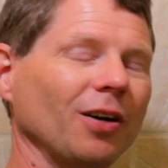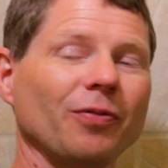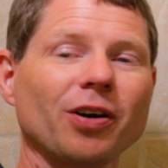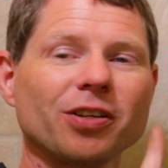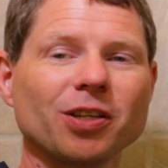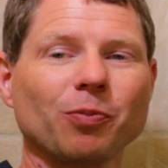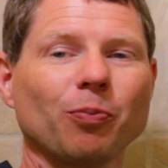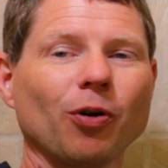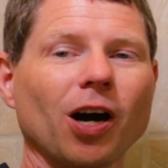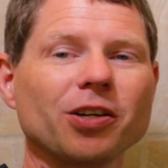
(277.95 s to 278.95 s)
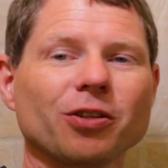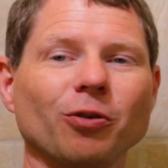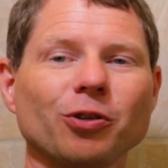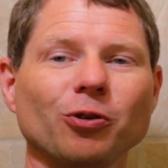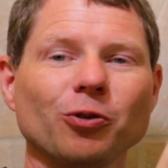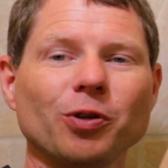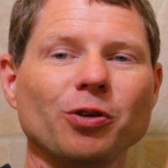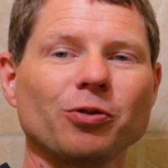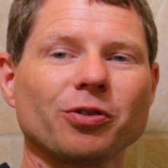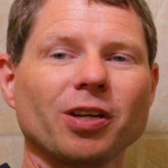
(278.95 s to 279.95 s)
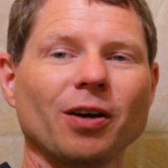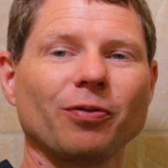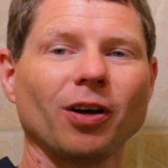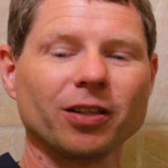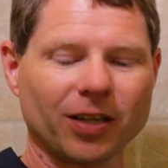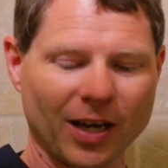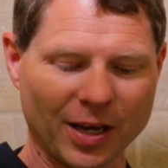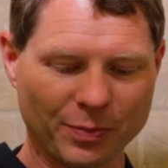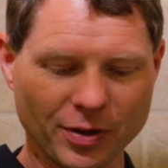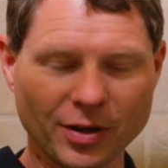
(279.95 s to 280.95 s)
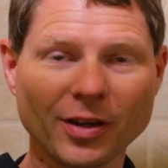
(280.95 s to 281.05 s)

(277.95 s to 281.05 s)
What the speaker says: Very simple project. The only tools we use: Teflon tape,